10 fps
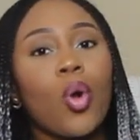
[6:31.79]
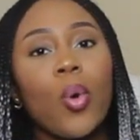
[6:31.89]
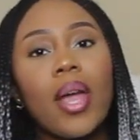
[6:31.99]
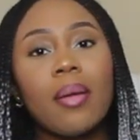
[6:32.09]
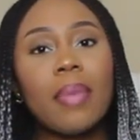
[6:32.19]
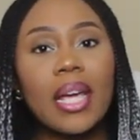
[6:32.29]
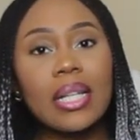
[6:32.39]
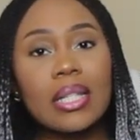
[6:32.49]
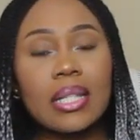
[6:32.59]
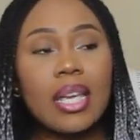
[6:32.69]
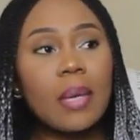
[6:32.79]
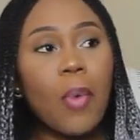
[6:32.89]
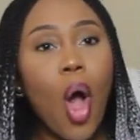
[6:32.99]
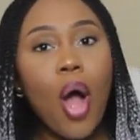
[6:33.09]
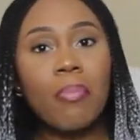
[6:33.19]
quick maintenance tip
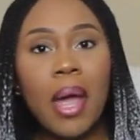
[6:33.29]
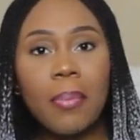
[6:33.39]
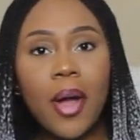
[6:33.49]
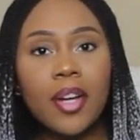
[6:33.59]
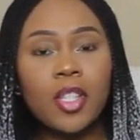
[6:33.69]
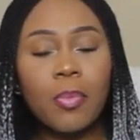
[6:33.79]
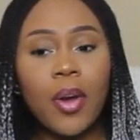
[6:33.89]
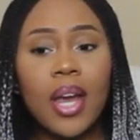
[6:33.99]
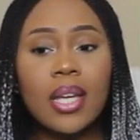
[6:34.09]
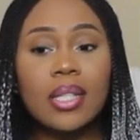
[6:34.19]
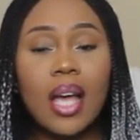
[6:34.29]
on my box braids,